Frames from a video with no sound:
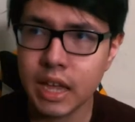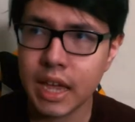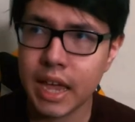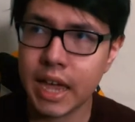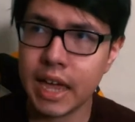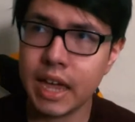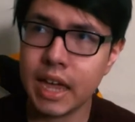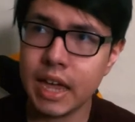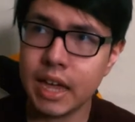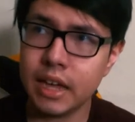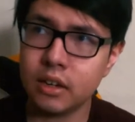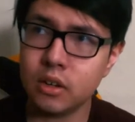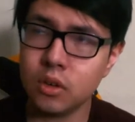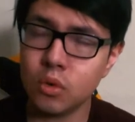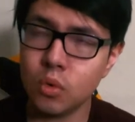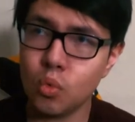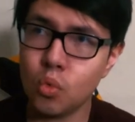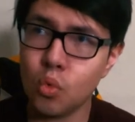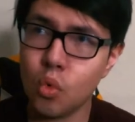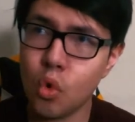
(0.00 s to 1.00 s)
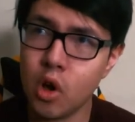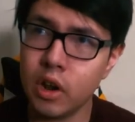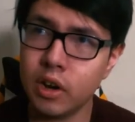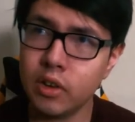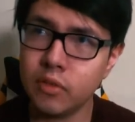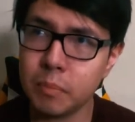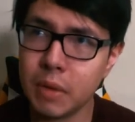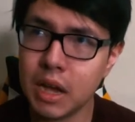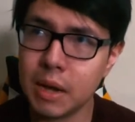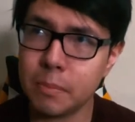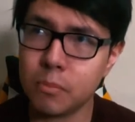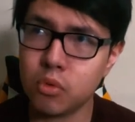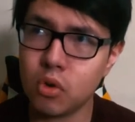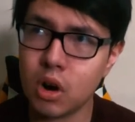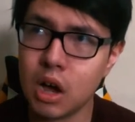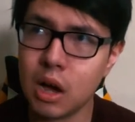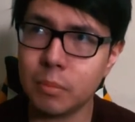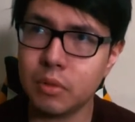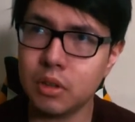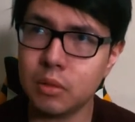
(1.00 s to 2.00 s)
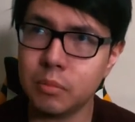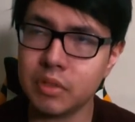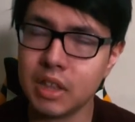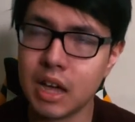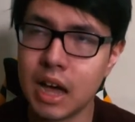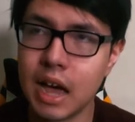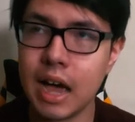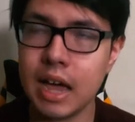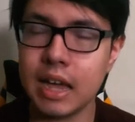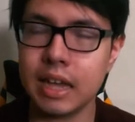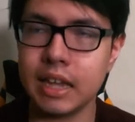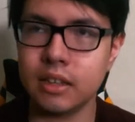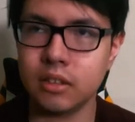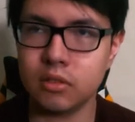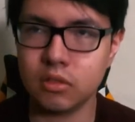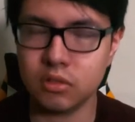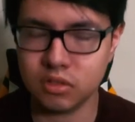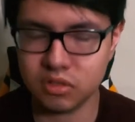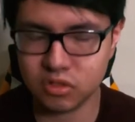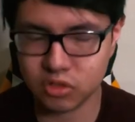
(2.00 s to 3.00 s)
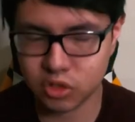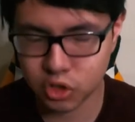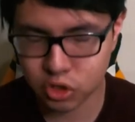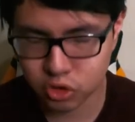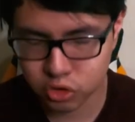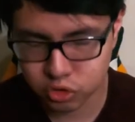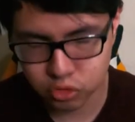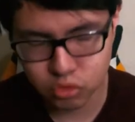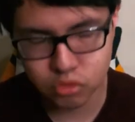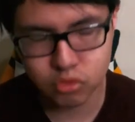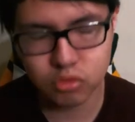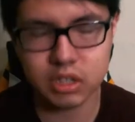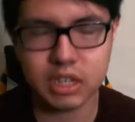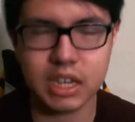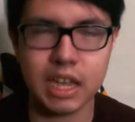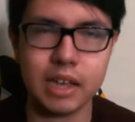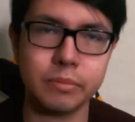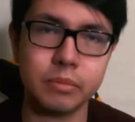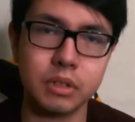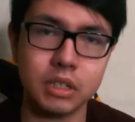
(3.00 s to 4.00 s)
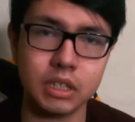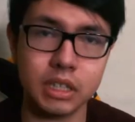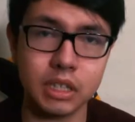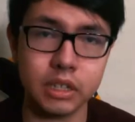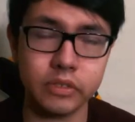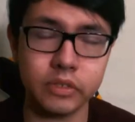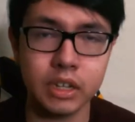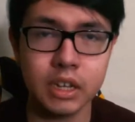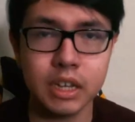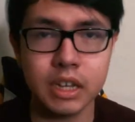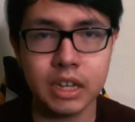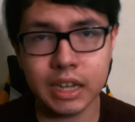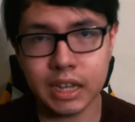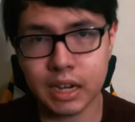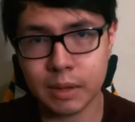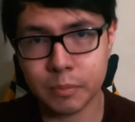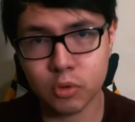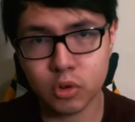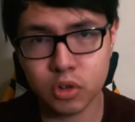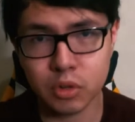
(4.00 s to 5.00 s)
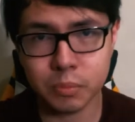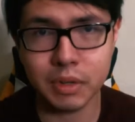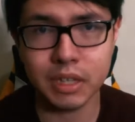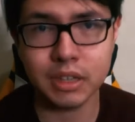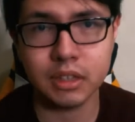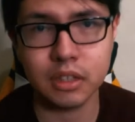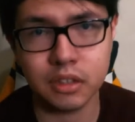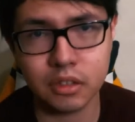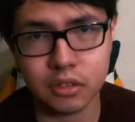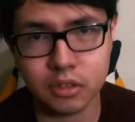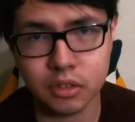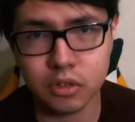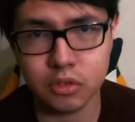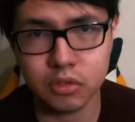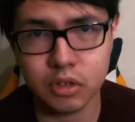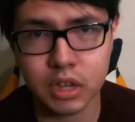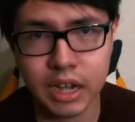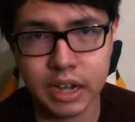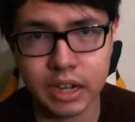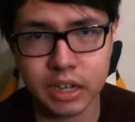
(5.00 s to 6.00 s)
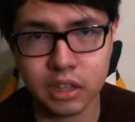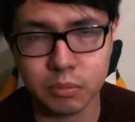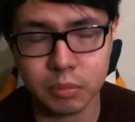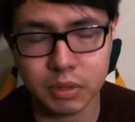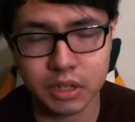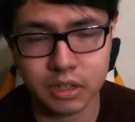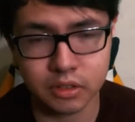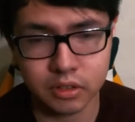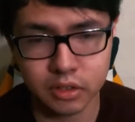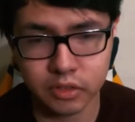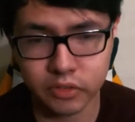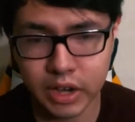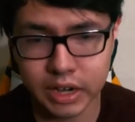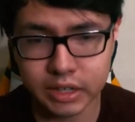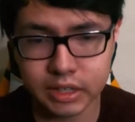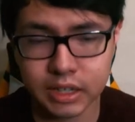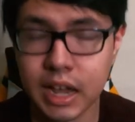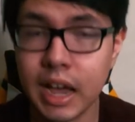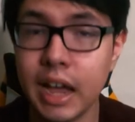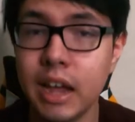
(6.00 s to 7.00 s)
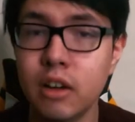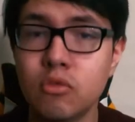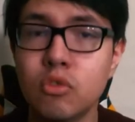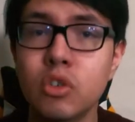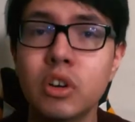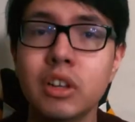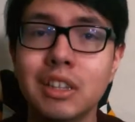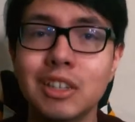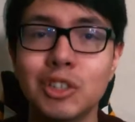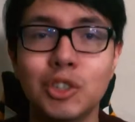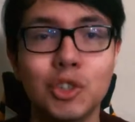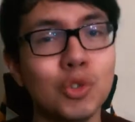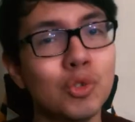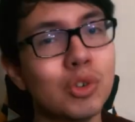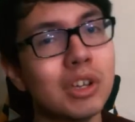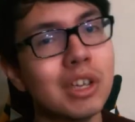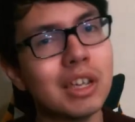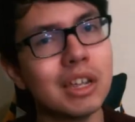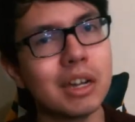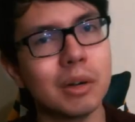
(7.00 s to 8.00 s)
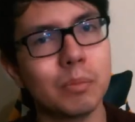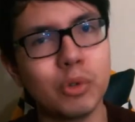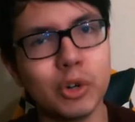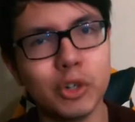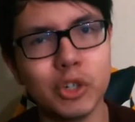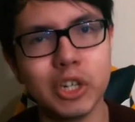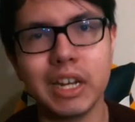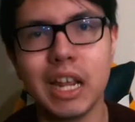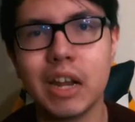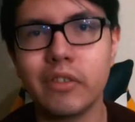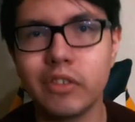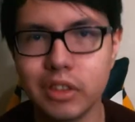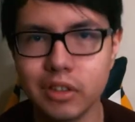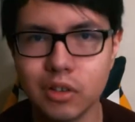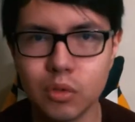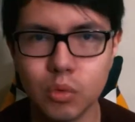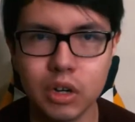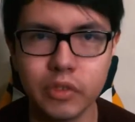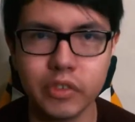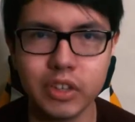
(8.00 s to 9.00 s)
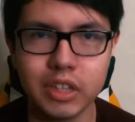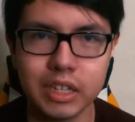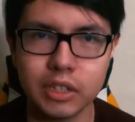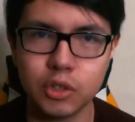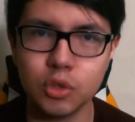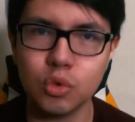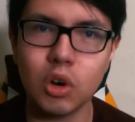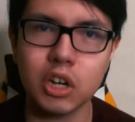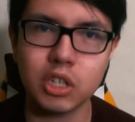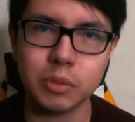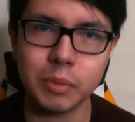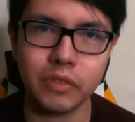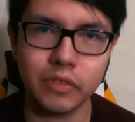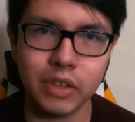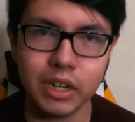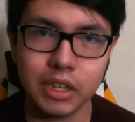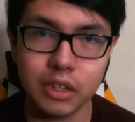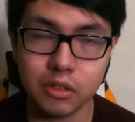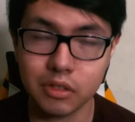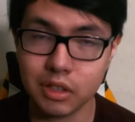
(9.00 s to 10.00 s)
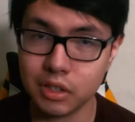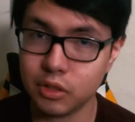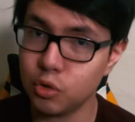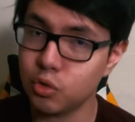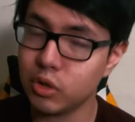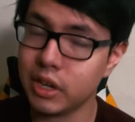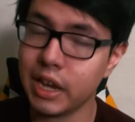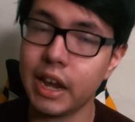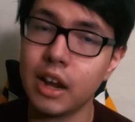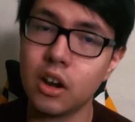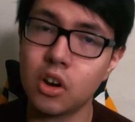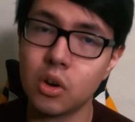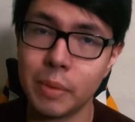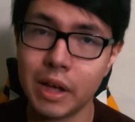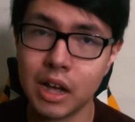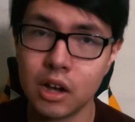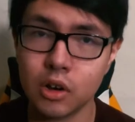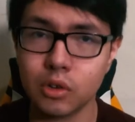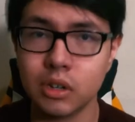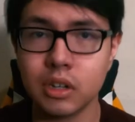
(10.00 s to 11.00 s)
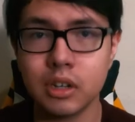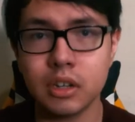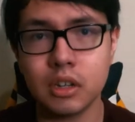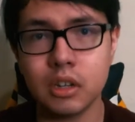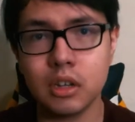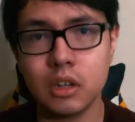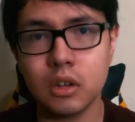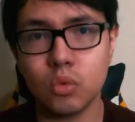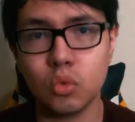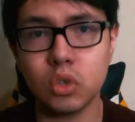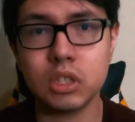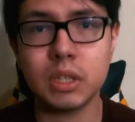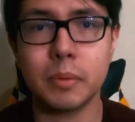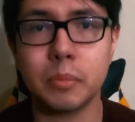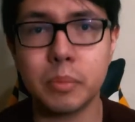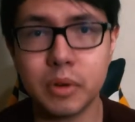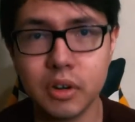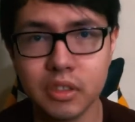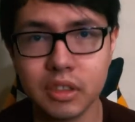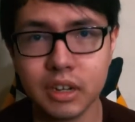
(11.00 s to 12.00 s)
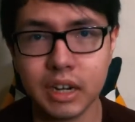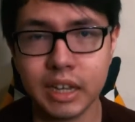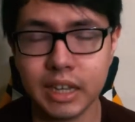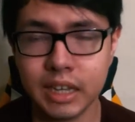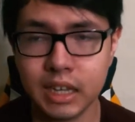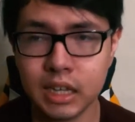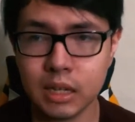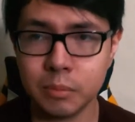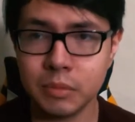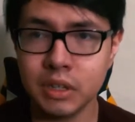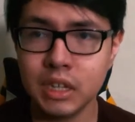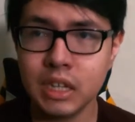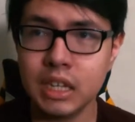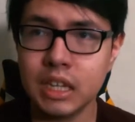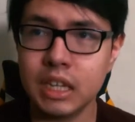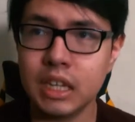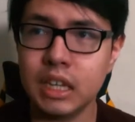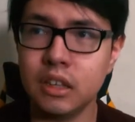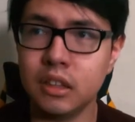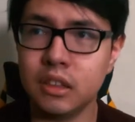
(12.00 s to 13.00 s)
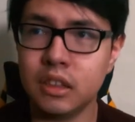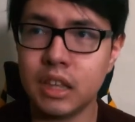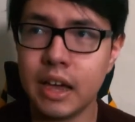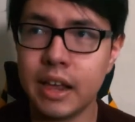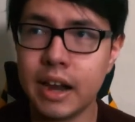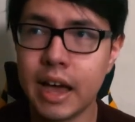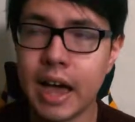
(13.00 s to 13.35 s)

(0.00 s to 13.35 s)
And one of my problems, I truly have believed, and I'm going to admit this to you guys because of the fact that I really do appreciate every single one of you that do watch my videos and do care about what type of person I am, is that